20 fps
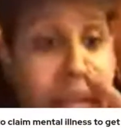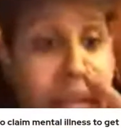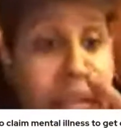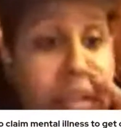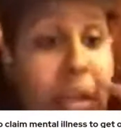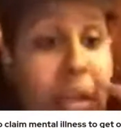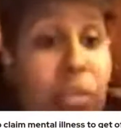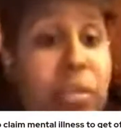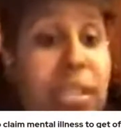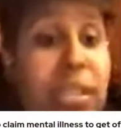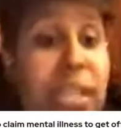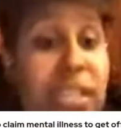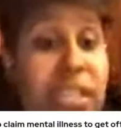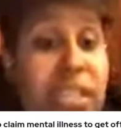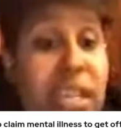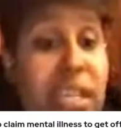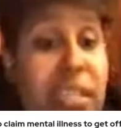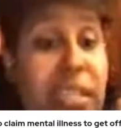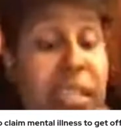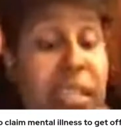Joe says
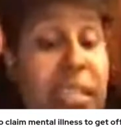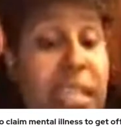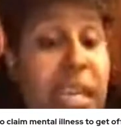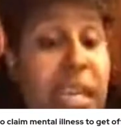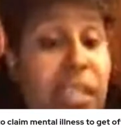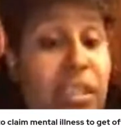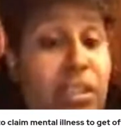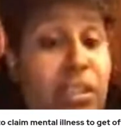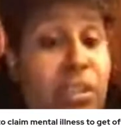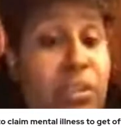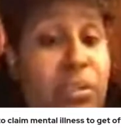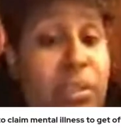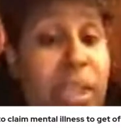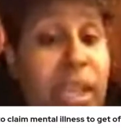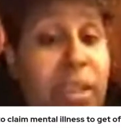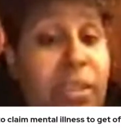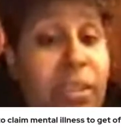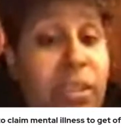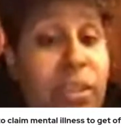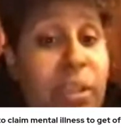Jesse Jackson Jr.
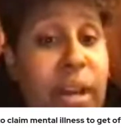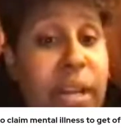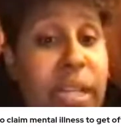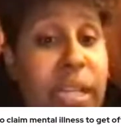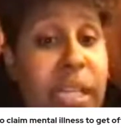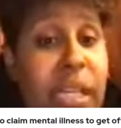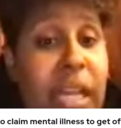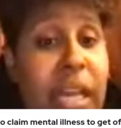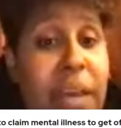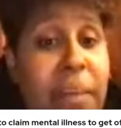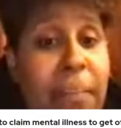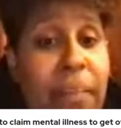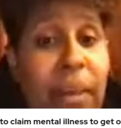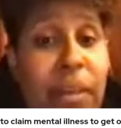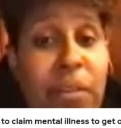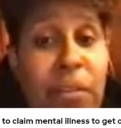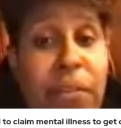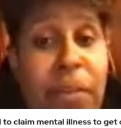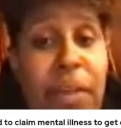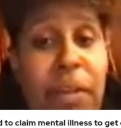even tried to claim
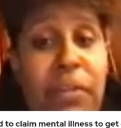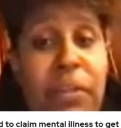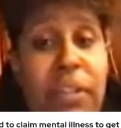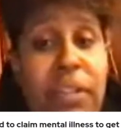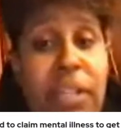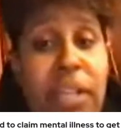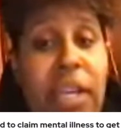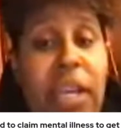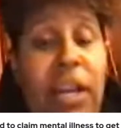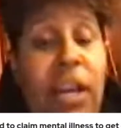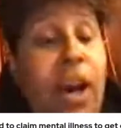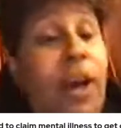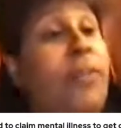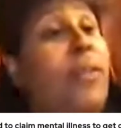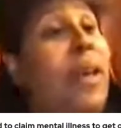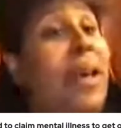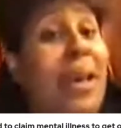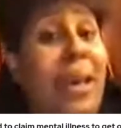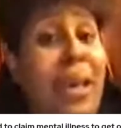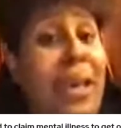mental illness to get off.
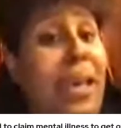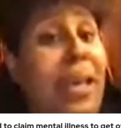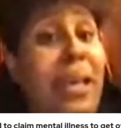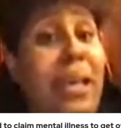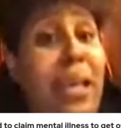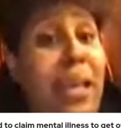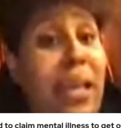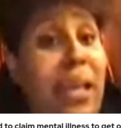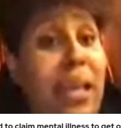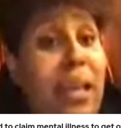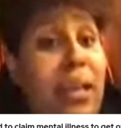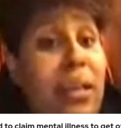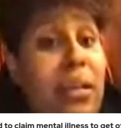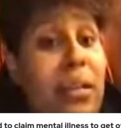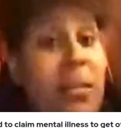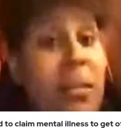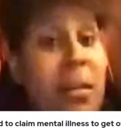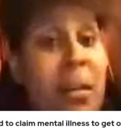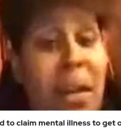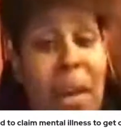He did.
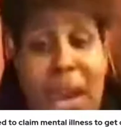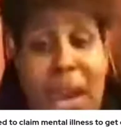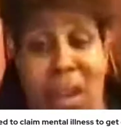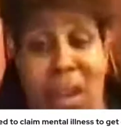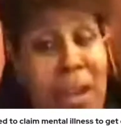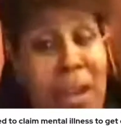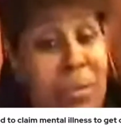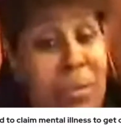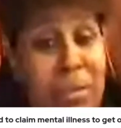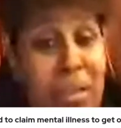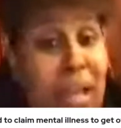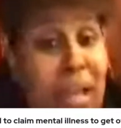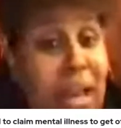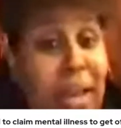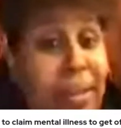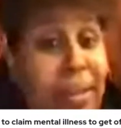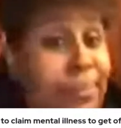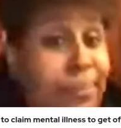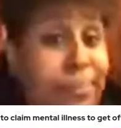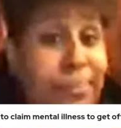And it was
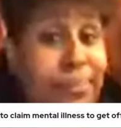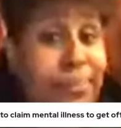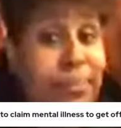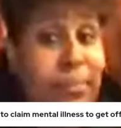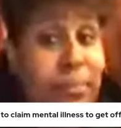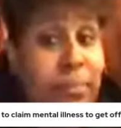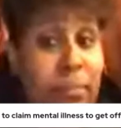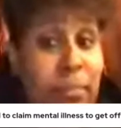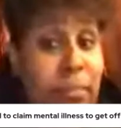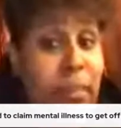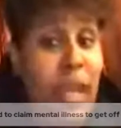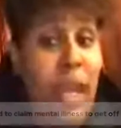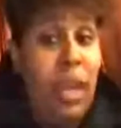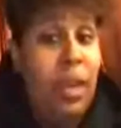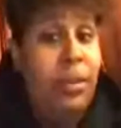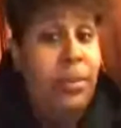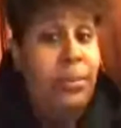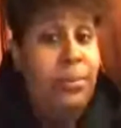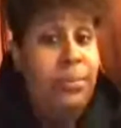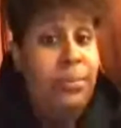like,
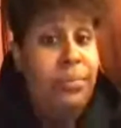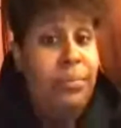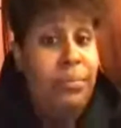no.